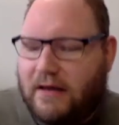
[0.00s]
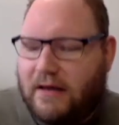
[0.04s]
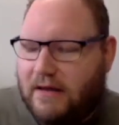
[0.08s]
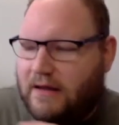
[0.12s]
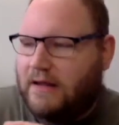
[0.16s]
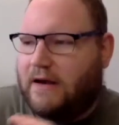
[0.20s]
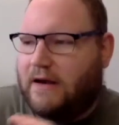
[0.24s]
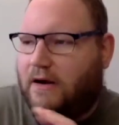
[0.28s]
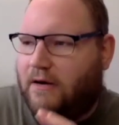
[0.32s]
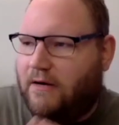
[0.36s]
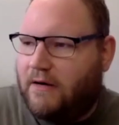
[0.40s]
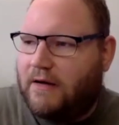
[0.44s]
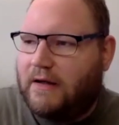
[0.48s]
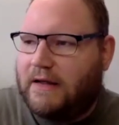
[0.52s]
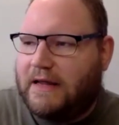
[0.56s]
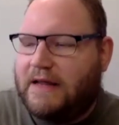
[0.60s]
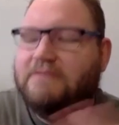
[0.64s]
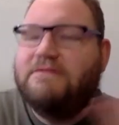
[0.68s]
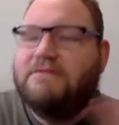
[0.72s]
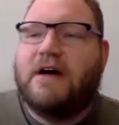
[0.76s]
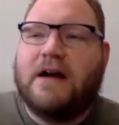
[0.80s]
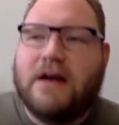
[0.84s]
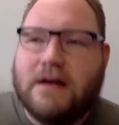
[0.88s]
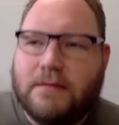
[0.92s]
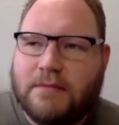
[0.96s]
you know,
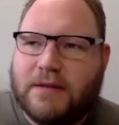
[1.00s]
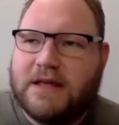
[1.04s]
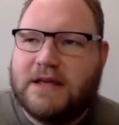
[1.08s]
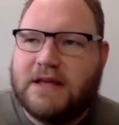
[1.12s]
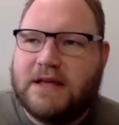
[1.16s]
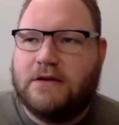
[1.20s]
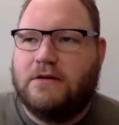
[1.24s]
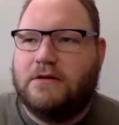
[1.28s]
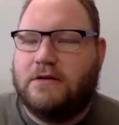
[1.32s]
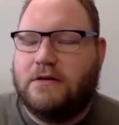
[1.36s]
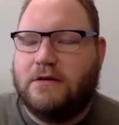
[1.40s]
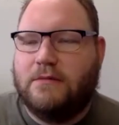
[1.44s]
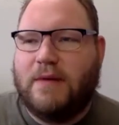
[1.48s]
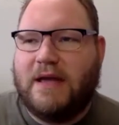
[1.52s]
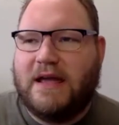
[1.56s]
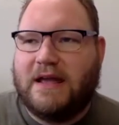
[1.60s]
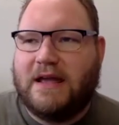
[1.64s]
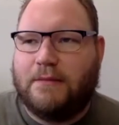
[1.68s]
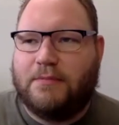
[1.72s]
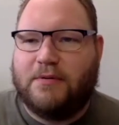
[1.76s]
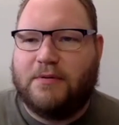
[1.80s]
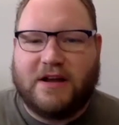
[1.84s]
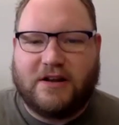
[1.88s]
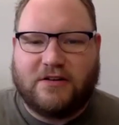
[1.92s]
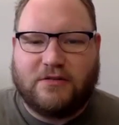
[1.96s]
invariably you make
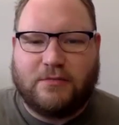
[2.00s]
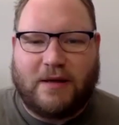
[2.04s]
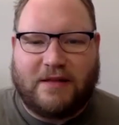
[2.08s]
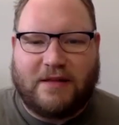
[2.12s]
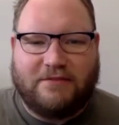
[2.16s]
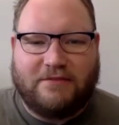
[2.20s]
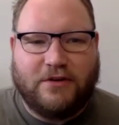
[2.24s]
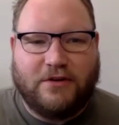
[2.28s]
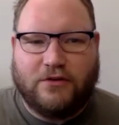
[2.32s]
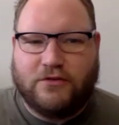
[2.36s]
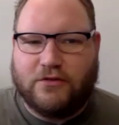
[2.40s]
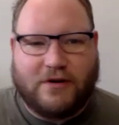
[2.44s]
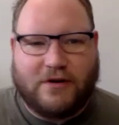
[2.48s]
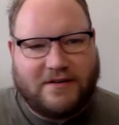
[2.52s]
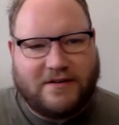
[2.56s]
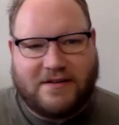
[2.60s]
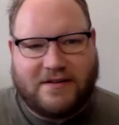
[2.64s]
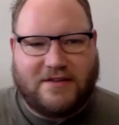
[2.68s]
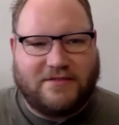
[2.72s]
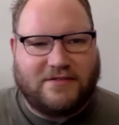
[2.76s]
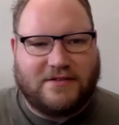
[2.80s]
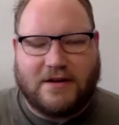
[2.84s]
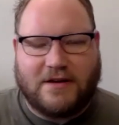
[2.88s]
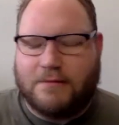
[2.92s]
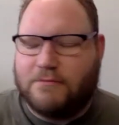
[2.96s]
a prediction about the future, it
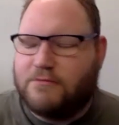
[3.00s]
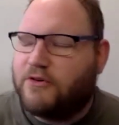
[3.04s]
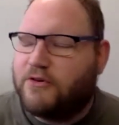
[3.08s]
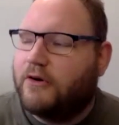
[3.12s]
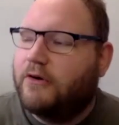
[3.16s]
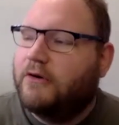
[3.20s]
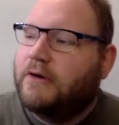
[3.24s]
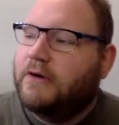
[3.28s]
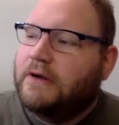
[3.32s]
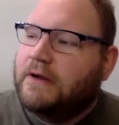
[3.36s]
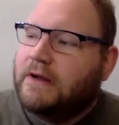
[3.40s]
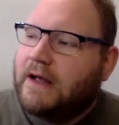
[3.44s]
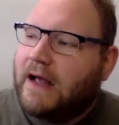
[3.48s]
doesn't come true.